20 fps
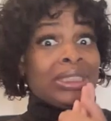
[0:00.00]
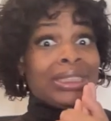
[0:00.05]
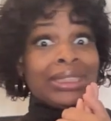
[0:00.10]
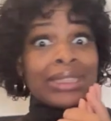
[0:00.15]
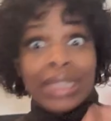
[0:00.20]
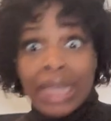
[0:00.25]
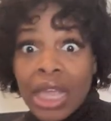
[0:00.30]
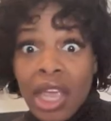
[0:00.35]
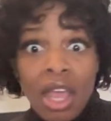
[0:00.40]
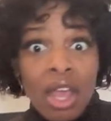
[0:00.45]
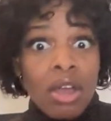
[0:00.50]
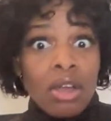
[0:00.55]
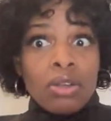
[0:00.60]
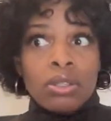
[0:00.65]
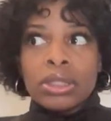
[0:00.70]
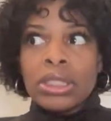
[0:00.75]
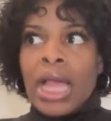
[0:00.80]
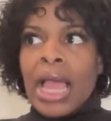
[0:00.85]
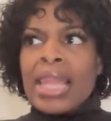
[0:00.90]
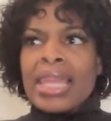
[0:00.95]

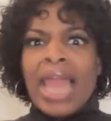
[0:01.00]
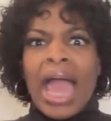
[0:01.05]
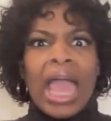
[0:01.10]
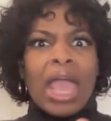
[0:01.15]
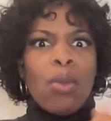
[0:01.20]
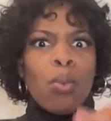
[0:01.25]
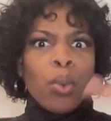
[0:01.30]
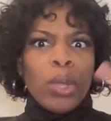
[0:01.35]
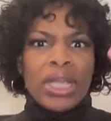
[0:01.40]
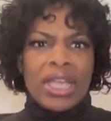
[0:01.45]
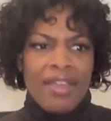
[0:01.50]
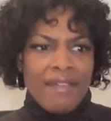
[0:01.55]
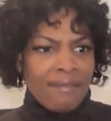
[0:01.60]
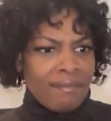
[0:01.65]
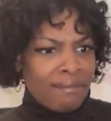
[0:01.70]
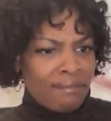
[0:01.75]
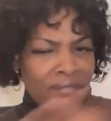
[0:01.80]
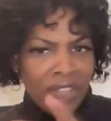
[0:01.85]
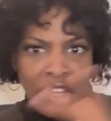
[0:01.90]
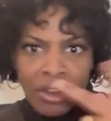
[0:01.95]
skilled. Like we can
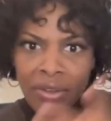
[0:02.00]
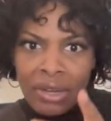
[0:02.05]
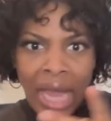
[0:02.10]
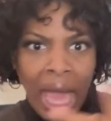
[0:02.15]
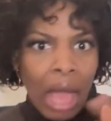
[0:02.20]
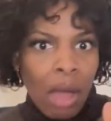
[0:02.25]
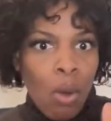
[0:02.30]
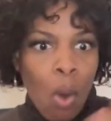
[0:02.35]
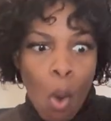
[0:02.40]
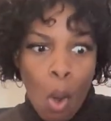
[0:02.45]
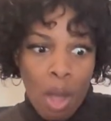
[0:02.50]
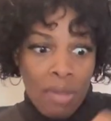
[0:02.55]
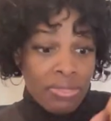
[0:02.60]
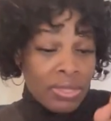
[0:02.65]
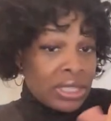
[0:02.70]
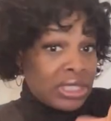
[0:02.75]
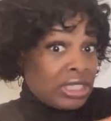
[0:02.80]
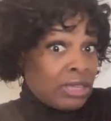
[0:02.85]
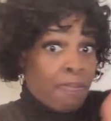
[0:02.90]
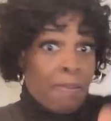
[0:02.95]
figure it out on
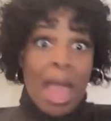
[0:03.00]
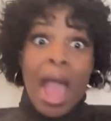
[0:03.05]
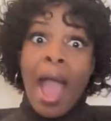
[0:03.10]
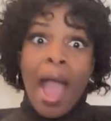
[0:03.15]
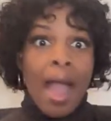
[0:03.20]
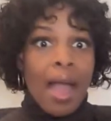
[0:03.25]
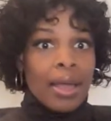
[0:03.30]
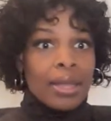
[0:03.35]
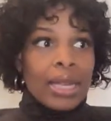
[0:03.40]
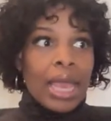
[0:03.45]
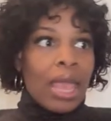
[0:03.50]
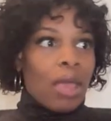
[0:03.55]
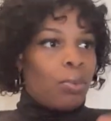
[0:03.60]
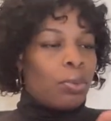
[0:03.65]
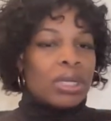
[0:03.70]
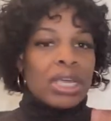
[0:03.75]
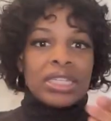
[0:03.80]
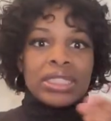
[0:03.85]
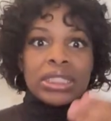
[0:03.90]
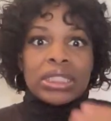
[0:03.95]
the spot, and
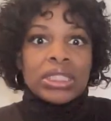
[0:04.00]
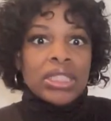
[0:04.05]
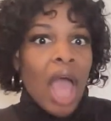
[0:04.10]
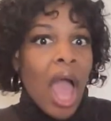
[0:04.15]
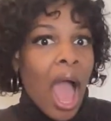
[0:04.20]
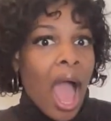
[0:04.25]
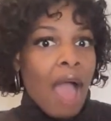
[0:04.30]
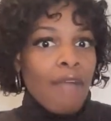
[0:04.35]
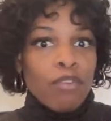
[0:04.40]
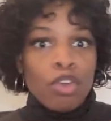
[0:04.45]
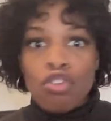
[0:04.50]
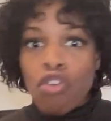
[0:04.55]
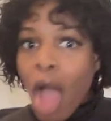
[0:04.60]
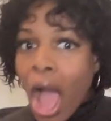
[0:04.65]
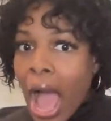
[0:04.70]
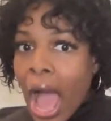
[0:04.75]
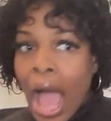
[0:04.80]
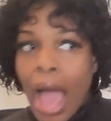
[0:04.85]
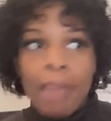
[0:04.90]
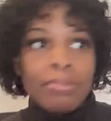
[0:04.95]
we can stop
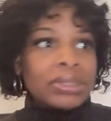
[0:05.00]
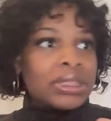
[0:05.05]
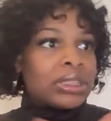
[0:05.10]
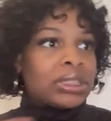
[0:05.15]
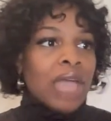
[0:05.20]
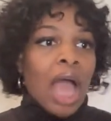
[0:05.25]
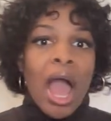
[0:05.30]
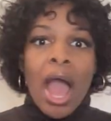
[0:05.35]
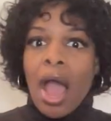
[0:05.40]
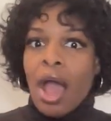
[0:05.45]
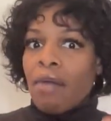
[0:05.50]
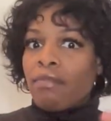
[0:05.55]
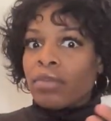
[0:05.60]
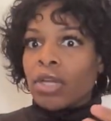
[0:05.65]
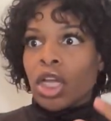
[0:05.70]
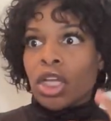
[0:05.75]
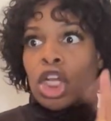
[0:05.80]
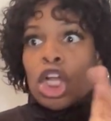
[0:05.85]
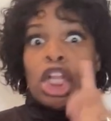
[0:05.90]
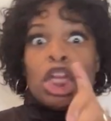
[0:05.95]
crime, stop
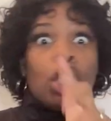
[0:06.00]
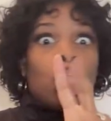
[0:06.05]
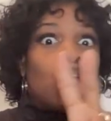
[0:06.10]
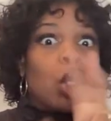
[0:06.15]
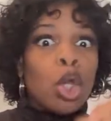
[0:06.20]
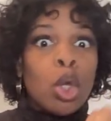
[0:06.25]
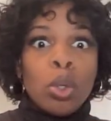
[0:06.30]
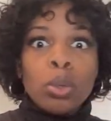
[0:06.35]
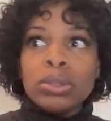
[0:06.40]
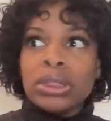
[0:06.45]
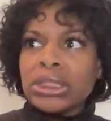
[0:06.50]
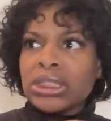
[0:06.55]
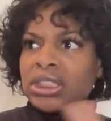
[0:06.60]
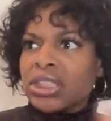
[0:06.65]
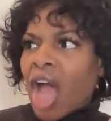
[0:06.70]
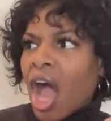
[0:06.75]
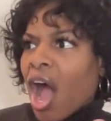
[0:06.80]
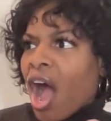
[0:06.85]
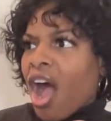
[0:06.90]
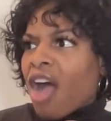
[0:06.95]
clues,
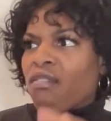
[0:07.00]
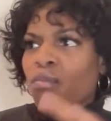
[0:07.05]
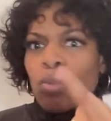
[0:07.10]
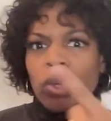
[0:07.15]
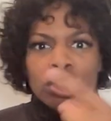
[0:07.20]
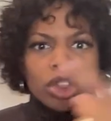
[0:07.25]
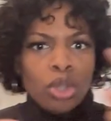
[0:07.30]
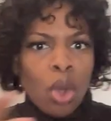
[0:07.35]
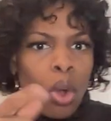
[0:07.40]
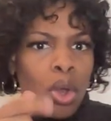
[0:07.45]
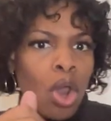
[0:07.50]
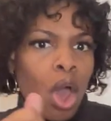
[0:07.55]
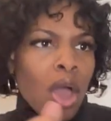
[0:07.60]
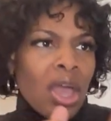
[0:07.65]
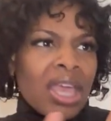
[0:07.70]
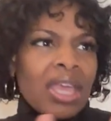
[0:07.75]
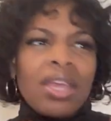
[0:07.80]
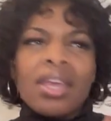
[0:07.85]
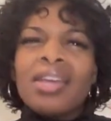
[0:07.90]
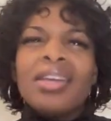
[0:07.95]
stop what's going
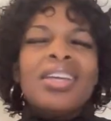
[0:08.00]
on.